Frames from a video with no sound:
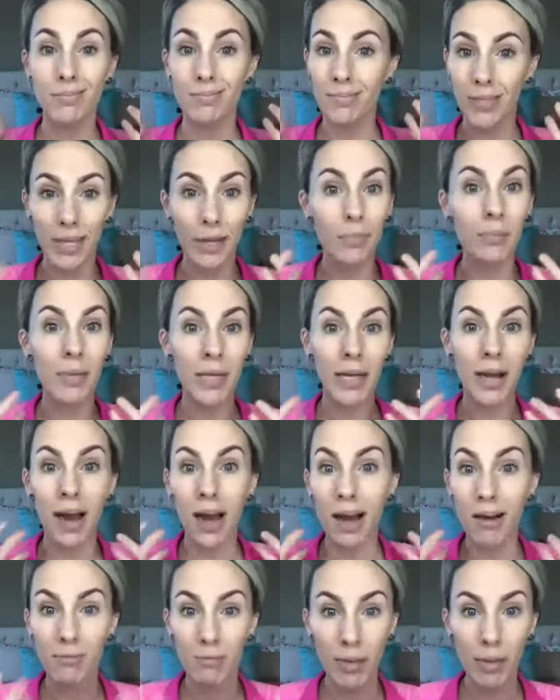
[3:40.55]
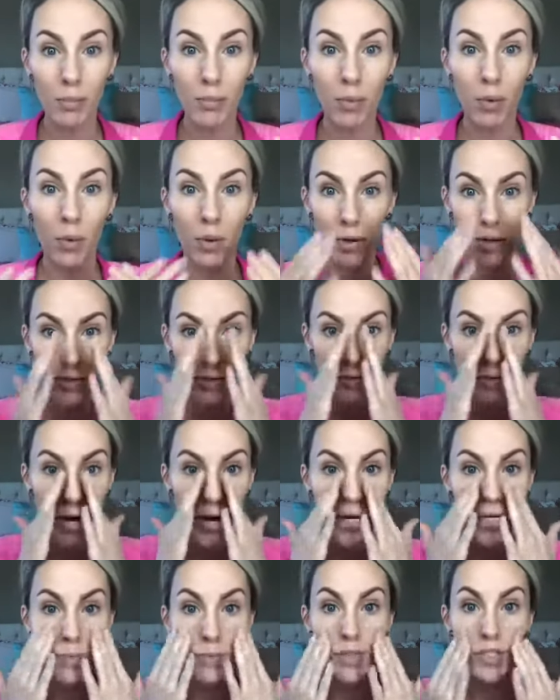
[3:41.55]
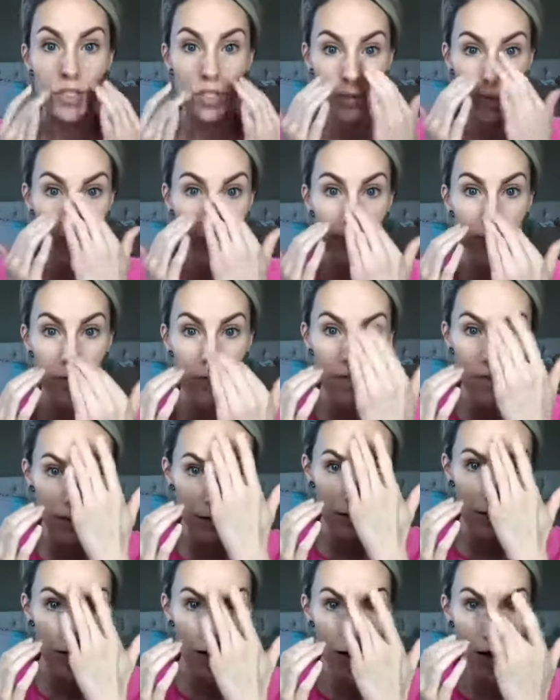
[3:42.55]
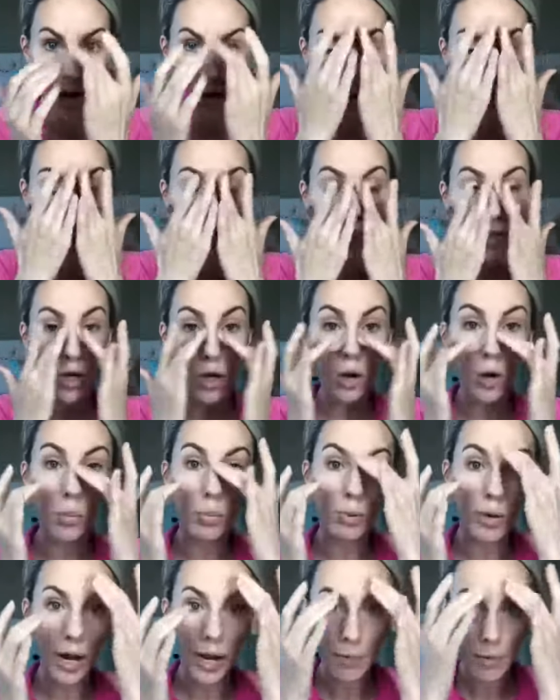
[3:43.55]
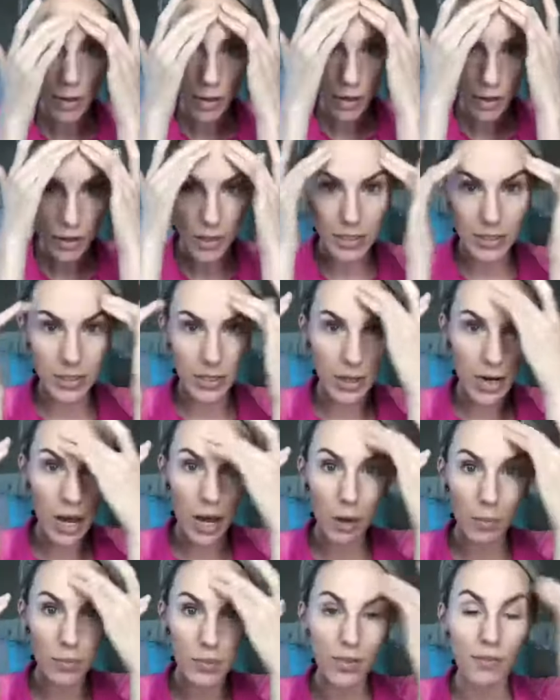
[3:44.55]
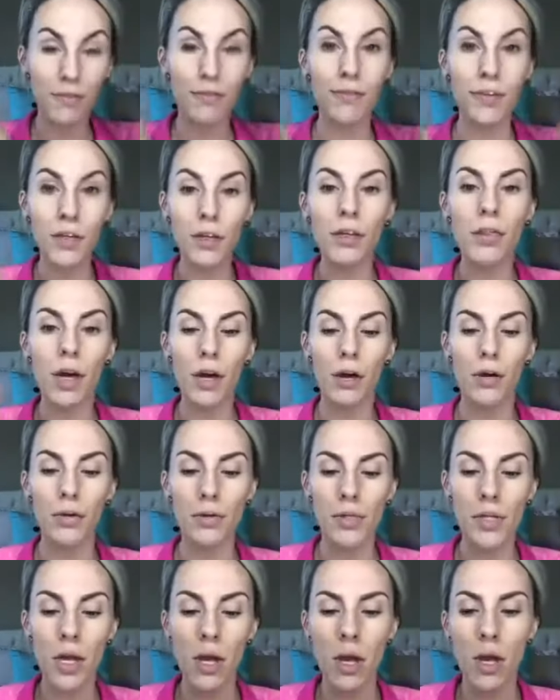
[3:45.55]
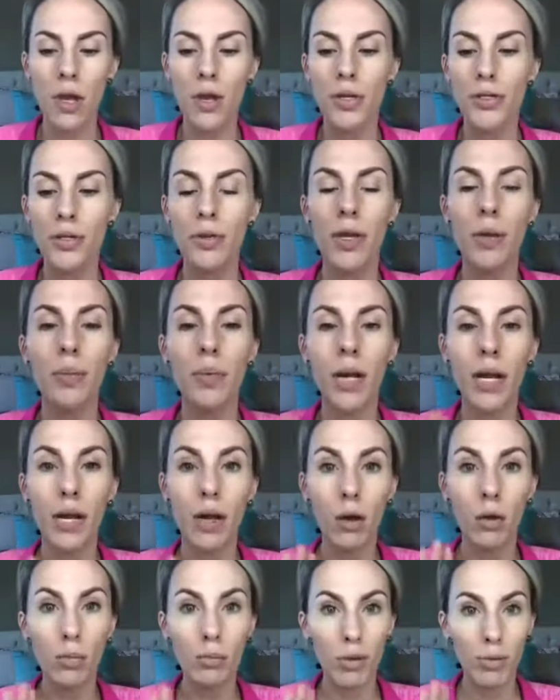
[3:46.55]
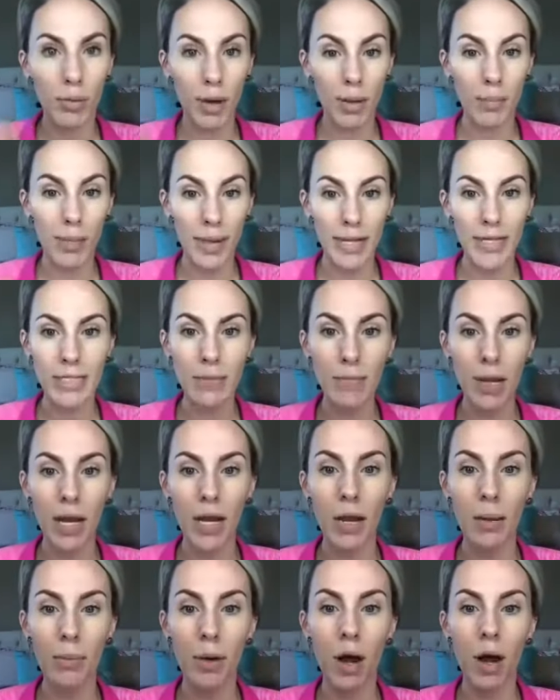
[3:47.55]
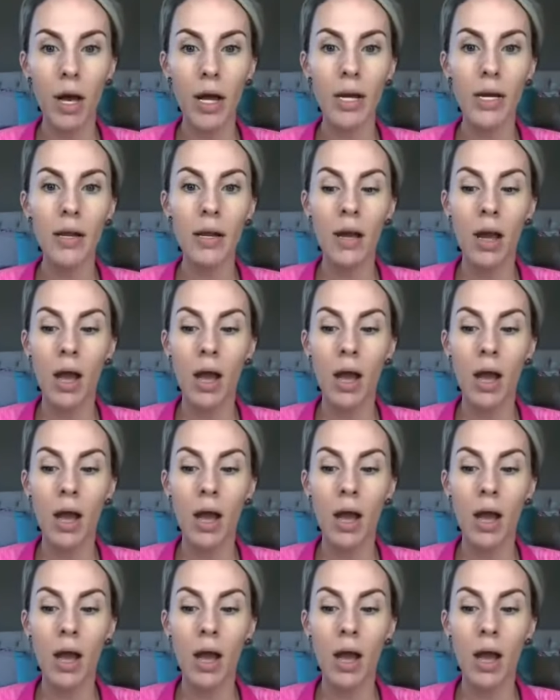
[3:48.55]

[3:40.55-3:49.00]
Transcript: Like me, I have big pores, right? Especially around this area. So primer is gonna help to fill those. So then when I go and put my base makeup on,